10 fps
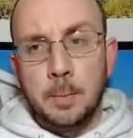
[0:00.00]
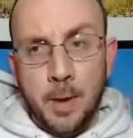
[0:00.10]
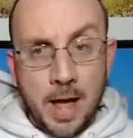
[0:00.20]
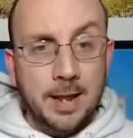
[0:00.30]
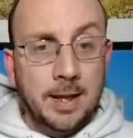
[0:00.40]

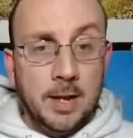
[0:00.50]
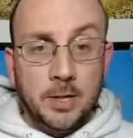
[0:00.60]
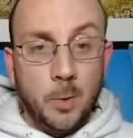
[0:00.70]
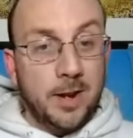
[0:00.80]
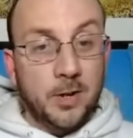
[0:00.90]
But
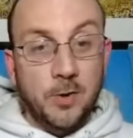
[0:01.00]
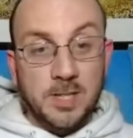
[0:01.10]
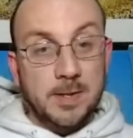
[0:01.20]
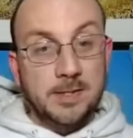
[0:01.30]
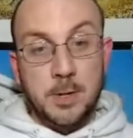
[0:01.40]
going into
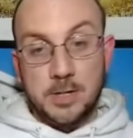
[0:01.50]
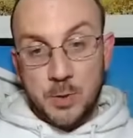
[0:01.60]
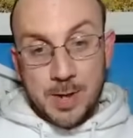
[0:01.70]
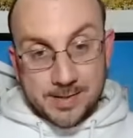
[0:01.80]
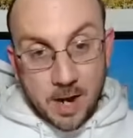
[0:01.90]
Christmas, you get
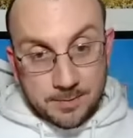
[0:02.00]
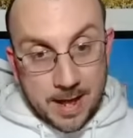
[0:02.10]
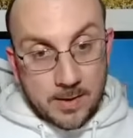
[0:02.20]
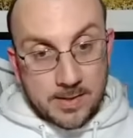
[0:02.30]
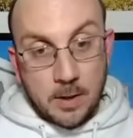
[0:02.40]
2 days off
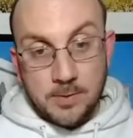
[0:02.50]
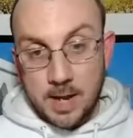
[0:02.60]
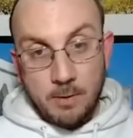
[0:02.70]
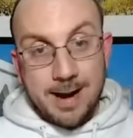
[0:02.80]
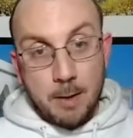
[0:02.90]
now, as I'll
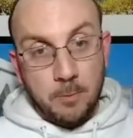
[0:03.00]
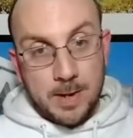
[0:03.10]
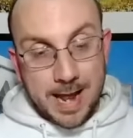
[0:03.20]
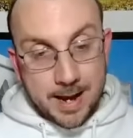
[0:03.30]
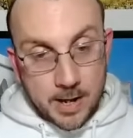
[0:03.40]
say right now before
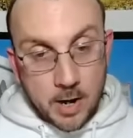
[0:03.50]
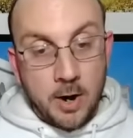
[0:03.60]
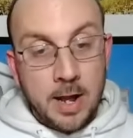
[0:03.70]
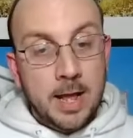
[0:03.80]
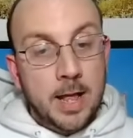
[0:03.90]
we get out of here.